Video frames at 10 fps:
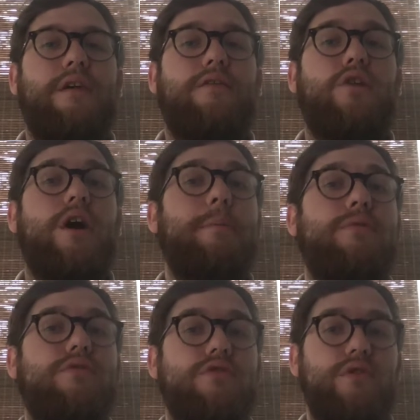for
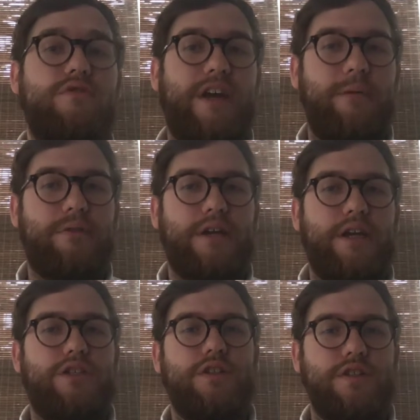approved
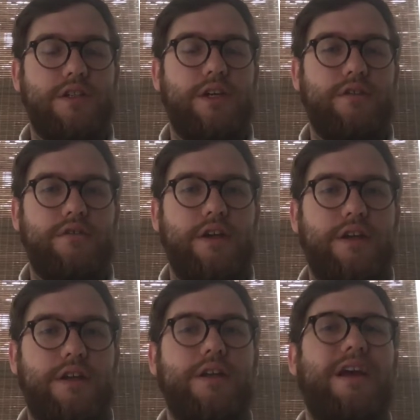applications to
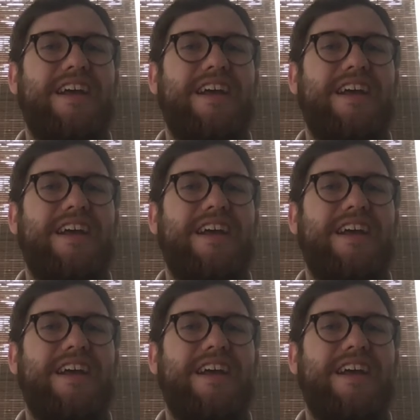integrate it,